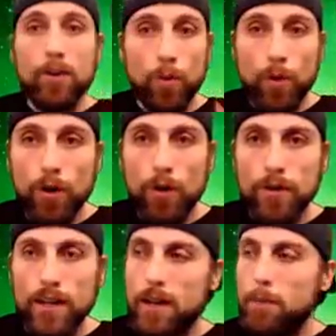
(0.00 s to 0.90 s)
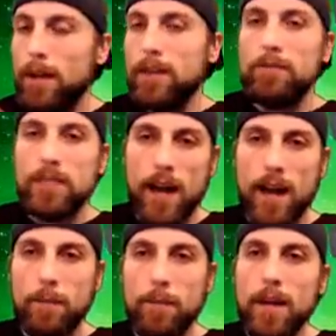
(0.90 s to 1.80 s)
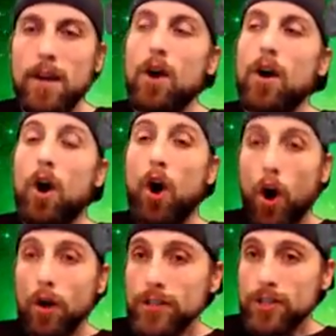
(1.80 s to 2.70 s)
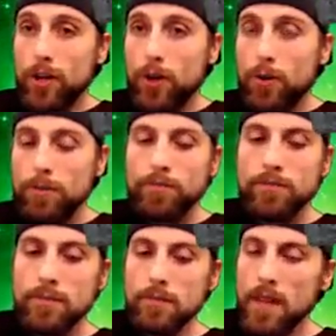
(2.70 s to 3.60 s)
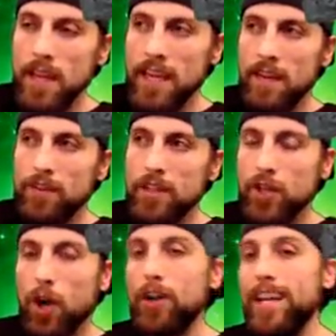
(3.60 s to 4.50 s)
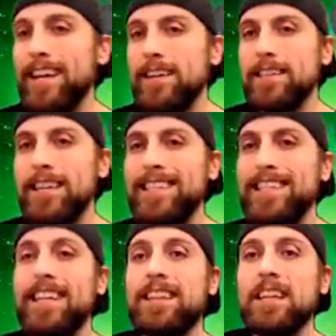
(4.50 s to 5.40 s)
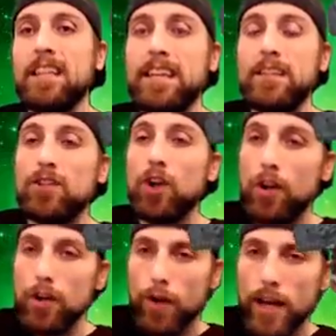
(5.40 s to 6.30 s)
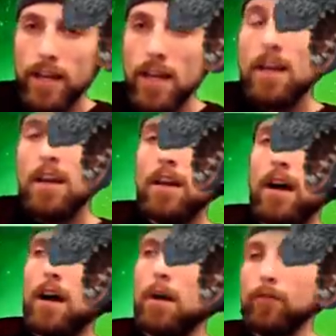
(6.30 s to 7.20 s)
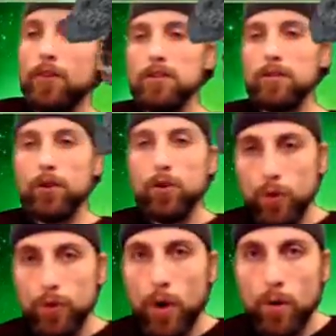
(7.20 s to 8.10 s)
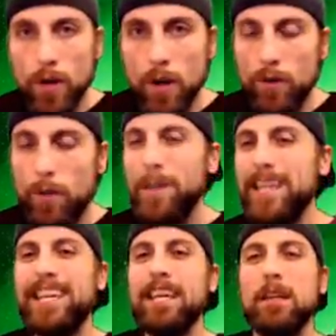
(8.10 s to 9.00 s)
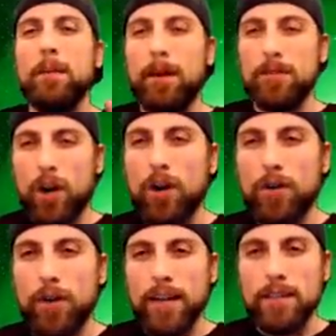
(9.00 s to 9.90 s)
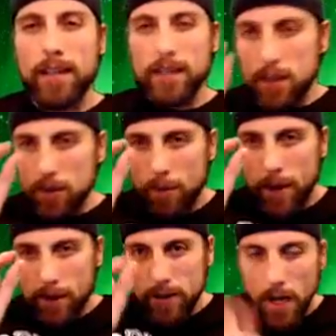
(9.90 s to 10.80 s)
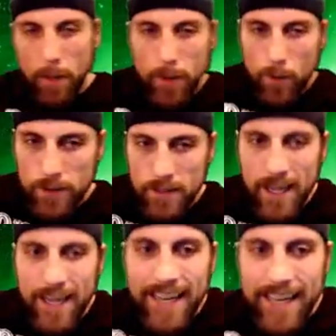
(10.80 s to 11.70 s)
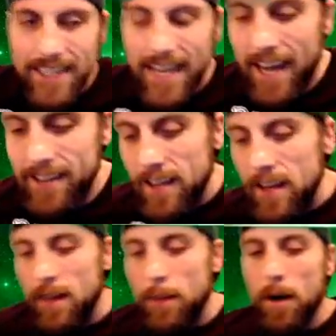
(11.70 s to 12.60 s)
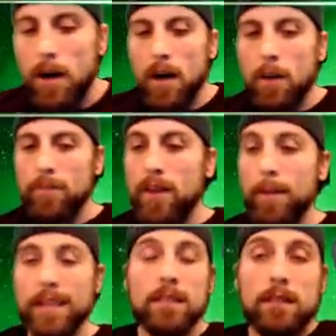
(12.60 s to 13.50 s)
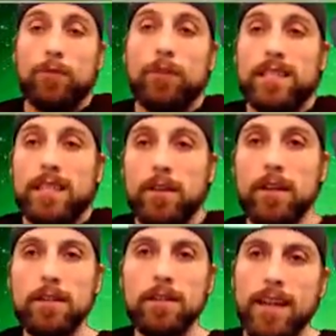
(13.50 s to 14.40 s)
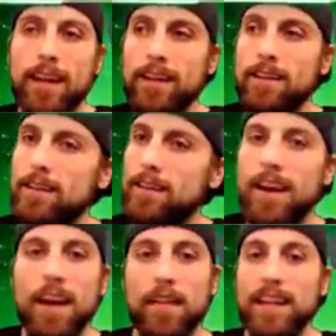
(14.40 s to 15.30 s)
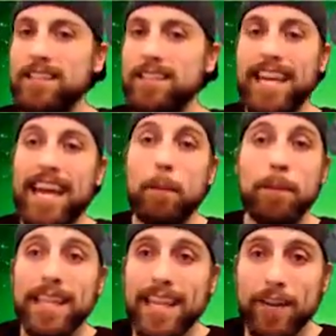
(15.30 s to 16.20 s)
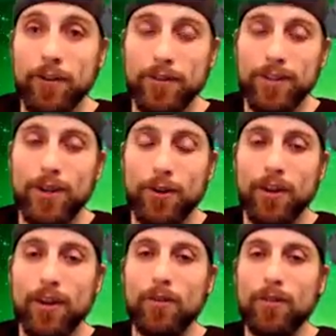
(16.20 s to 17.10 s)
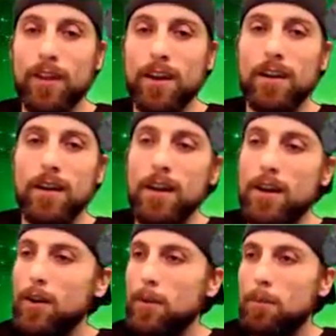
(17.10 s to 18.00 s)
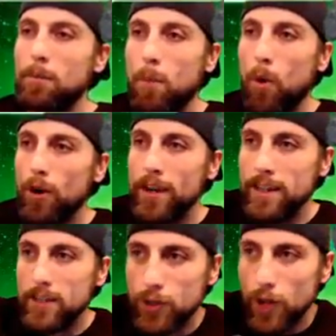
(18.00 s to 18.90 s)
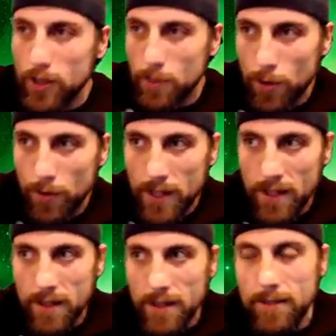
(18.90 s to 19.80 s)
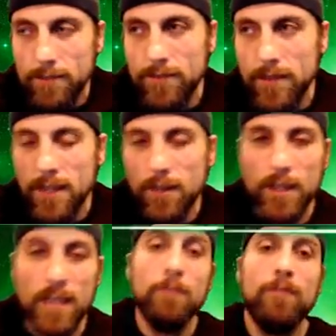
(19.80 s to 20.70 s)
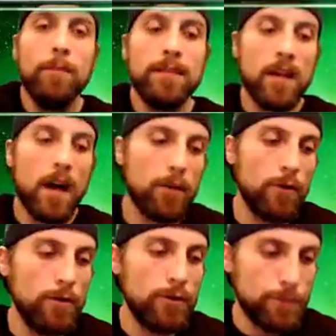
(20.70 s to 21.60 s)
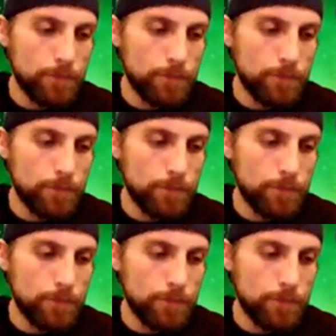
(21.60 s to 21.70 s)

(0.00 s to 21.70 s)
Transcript: world, in a brand new time. Also, if the TARDIS is anything like the tardigrade, um, for those of you who don't know, the big deal about tardigrades, like the little microscopic ones, is that um, they're basically resilient. They they just can't be killed. You know, they're they're more indestructible than, you know, the infamous cockroach.